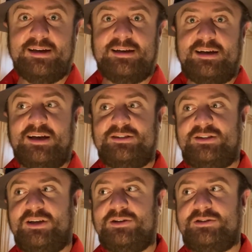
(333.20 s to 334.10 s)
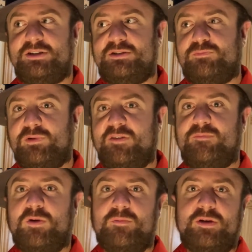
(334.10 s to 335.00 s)
Because there's this brief
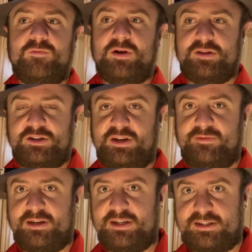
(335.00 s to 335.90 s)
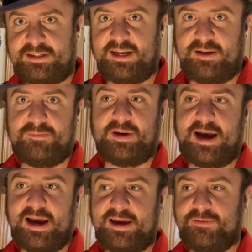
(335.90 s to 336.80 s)
moment where the Chieftain is sitting
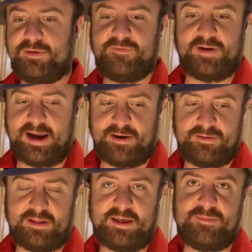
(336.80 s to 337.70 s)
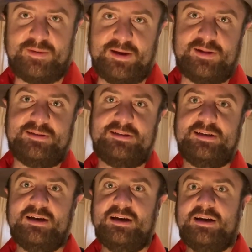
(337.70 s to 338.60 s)
by the fire that they built,
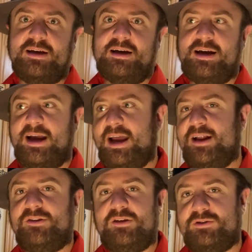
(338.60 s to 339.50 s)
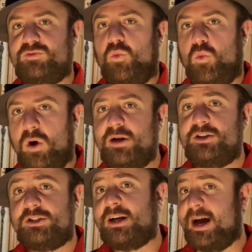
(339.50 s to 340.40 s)
and there's one
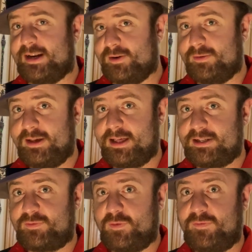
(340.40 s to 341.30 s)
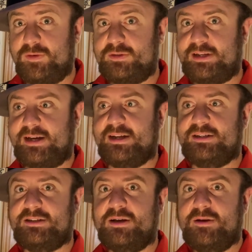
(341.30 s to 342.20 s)
shot, it only lasts for a few
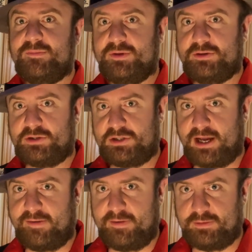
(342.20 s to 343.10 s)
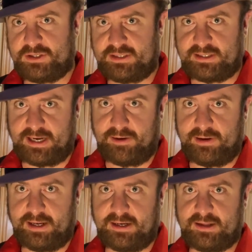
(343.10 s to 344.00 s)
seconds, but there's a shot of him just
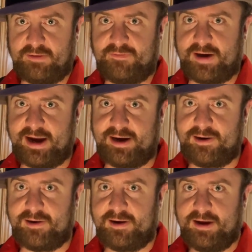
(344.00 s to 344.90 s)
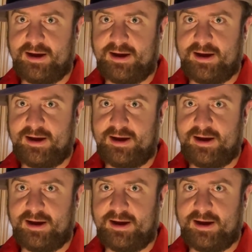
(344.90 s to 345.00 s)
staring into the fire,